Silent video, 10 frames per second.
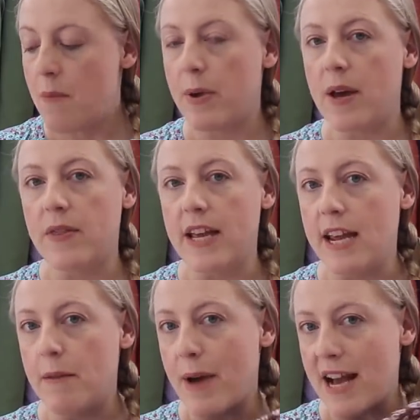But
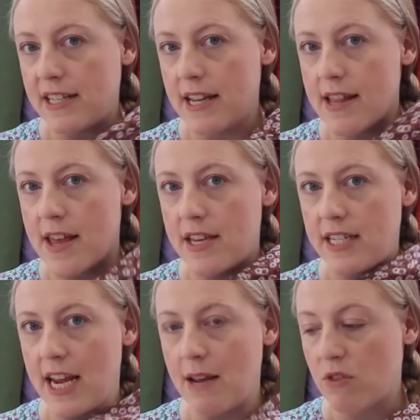the pattern that the
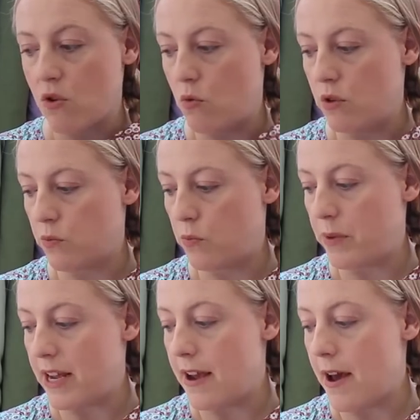team thought would
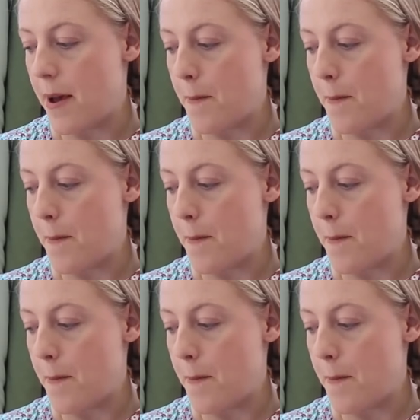be